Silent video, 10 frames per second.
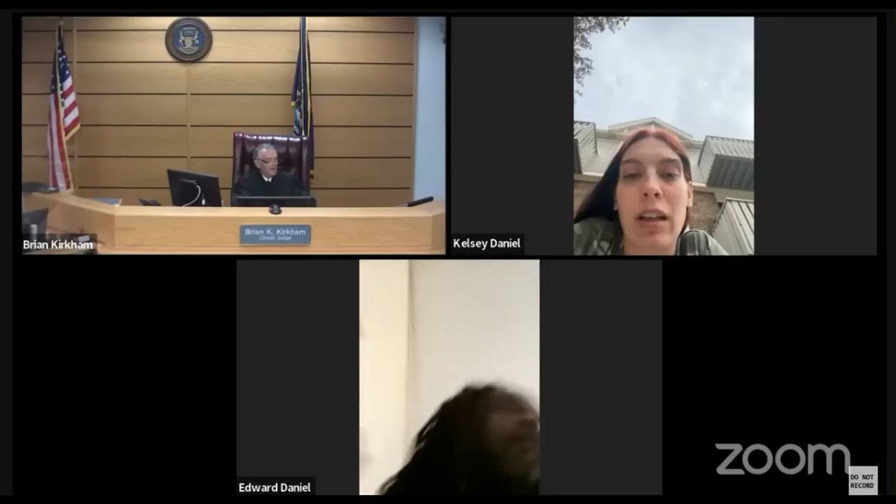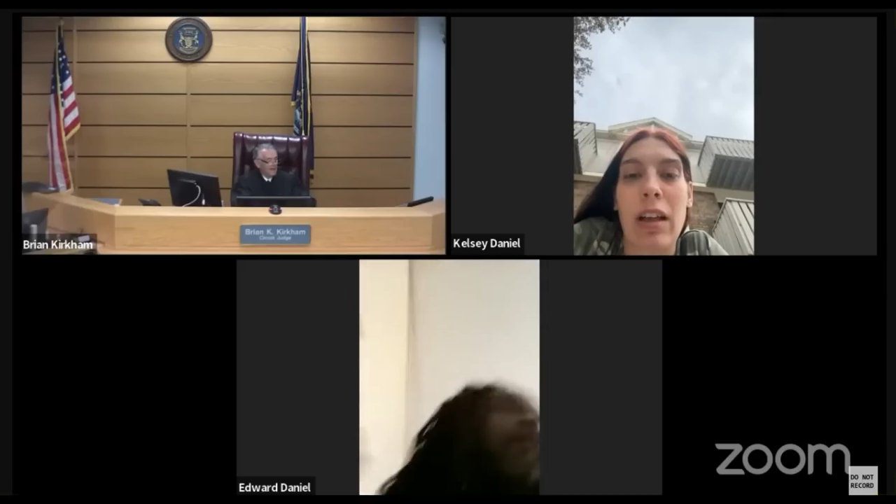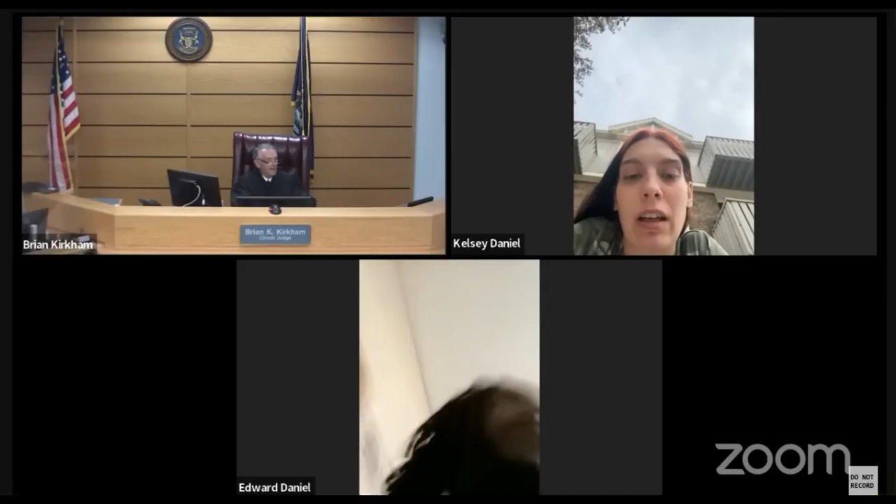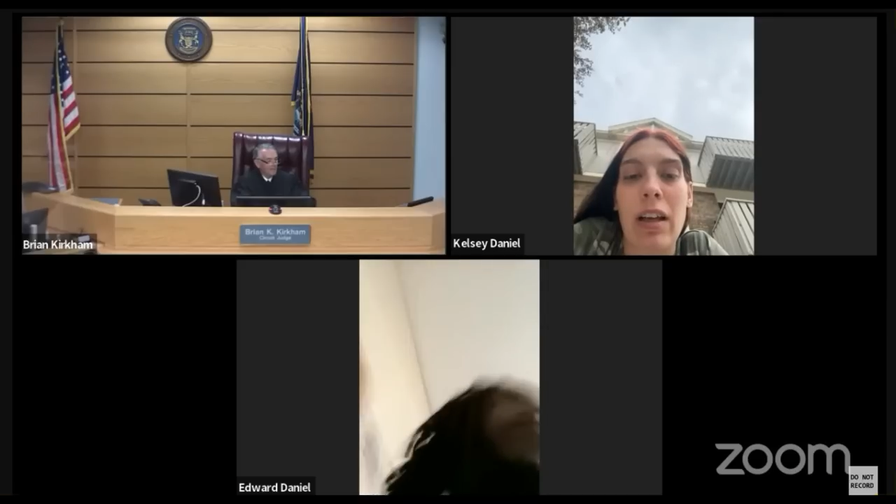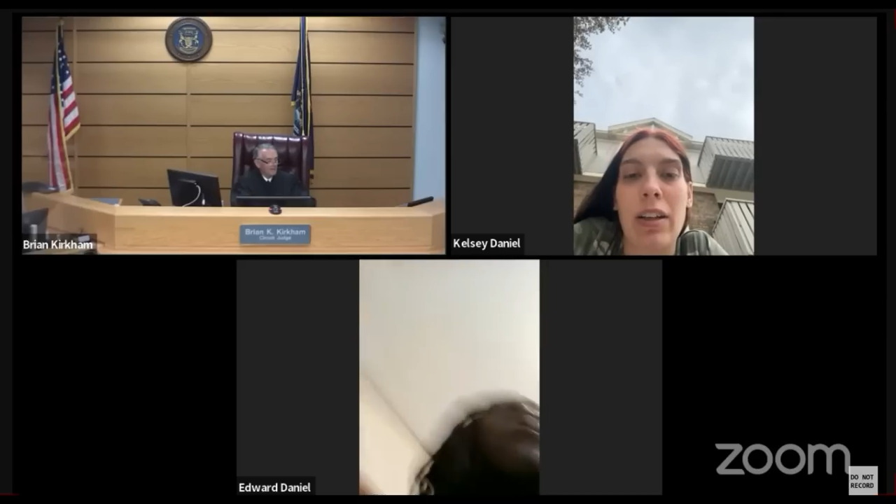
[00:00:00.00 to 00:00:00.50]

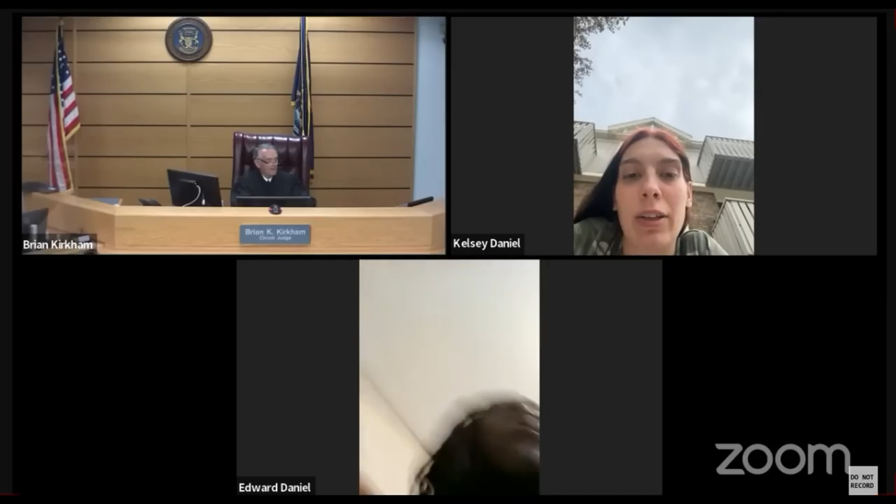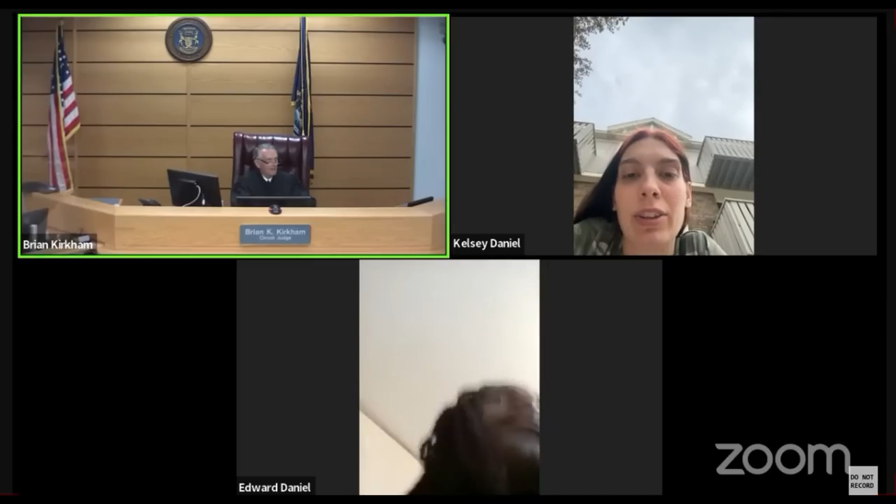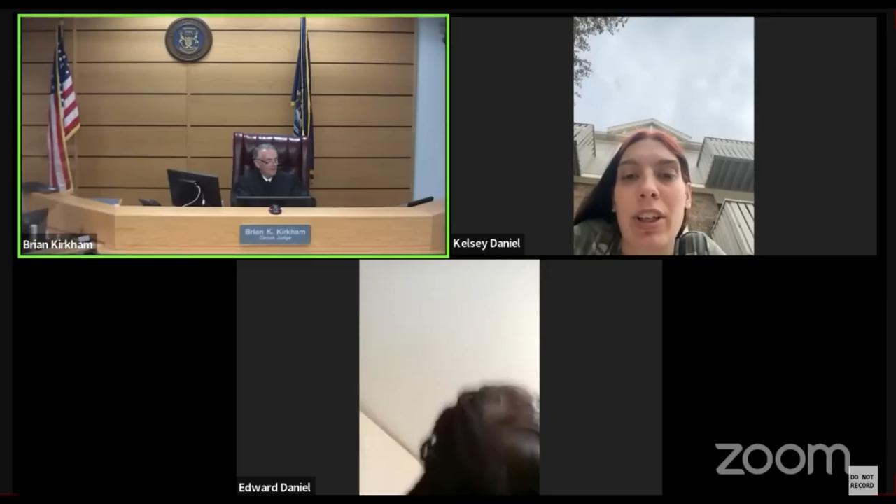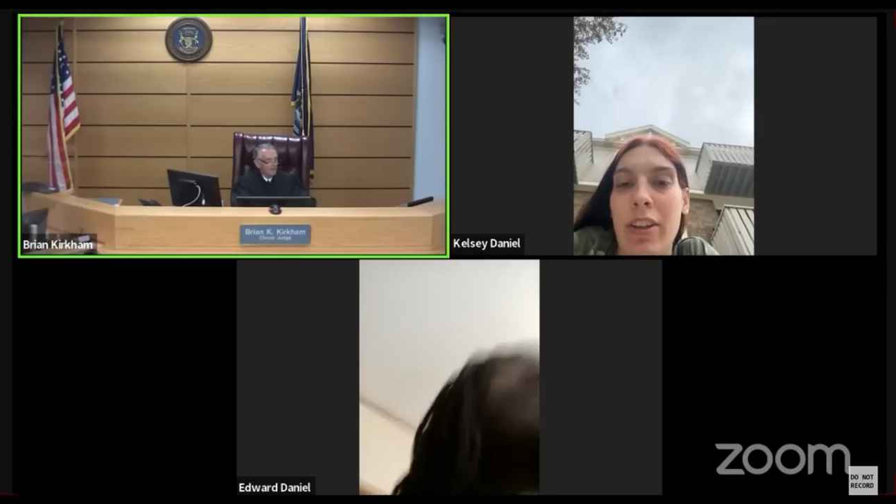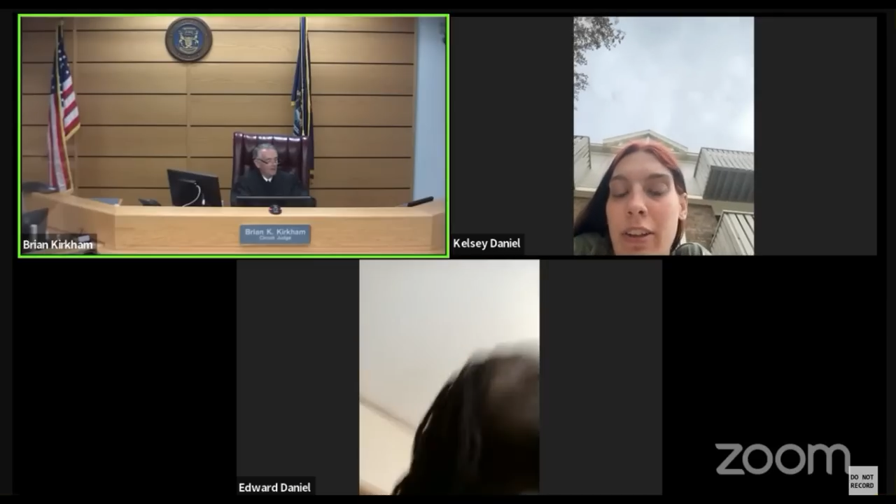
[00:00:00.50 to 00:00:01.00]
Ma'am,
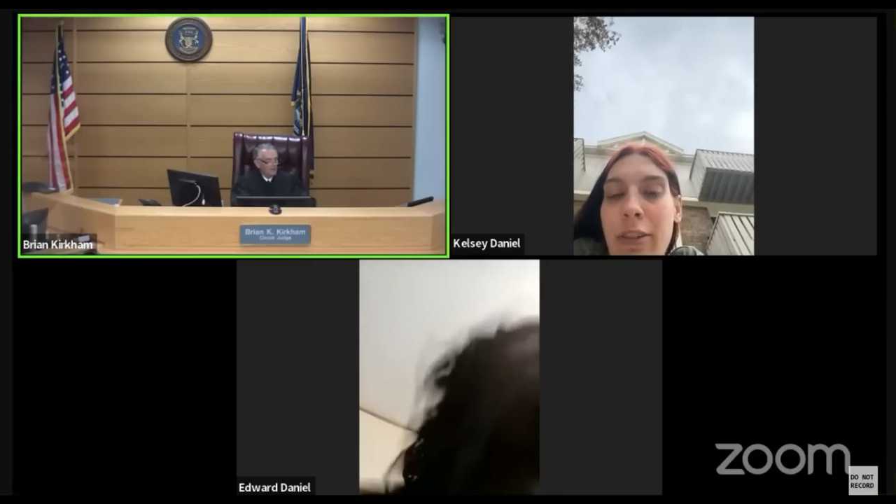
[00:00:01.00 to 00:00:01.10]
if you